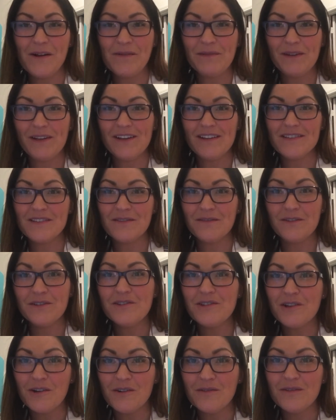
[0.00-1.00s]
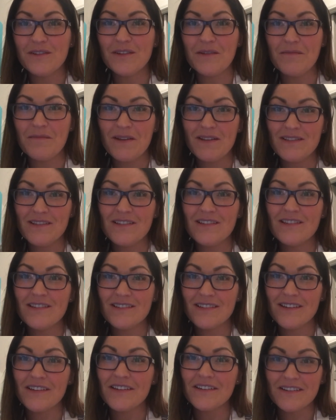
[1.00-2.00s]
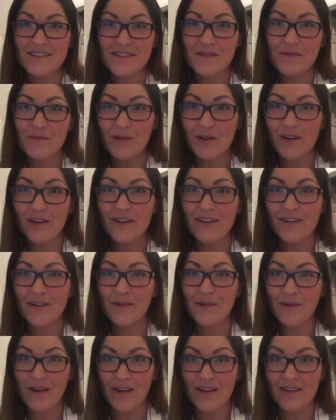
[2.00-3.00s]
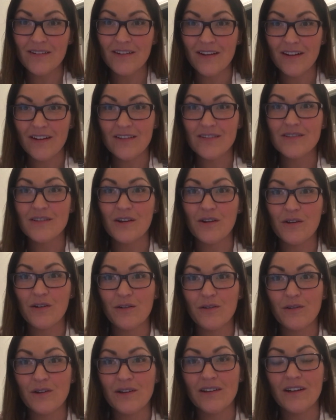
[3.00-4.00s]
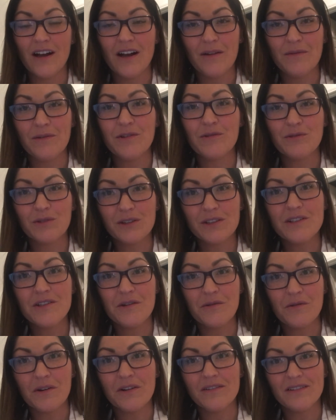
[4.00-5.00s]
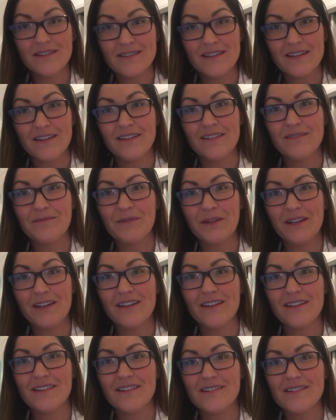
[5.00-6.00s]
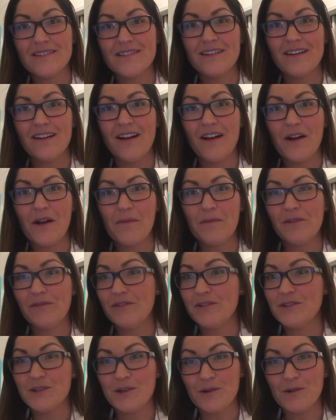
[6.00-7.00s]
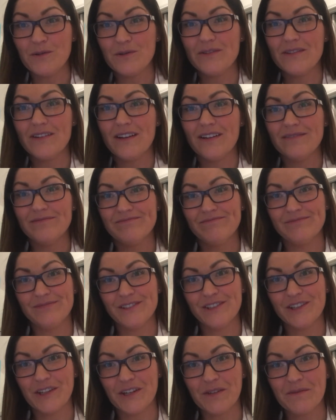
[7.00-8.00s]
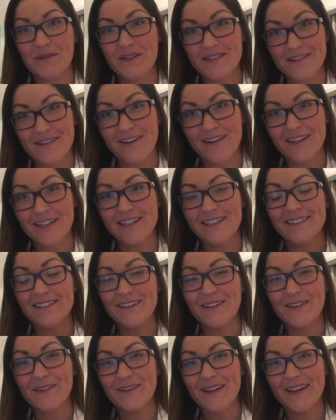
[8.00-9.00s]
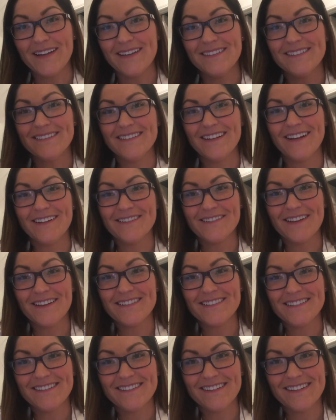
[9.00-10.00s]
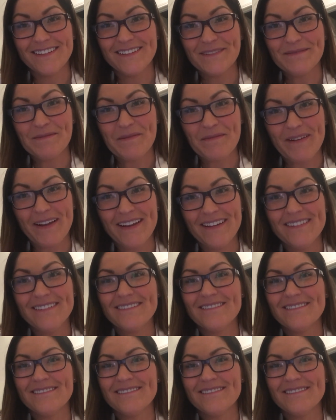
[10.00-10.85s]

because if you don't, the message is gonna disappear, okay? So you really do wanna listen, because if you don't, you're gonna be sorry, okay? I'll talk to you later, bye-bye.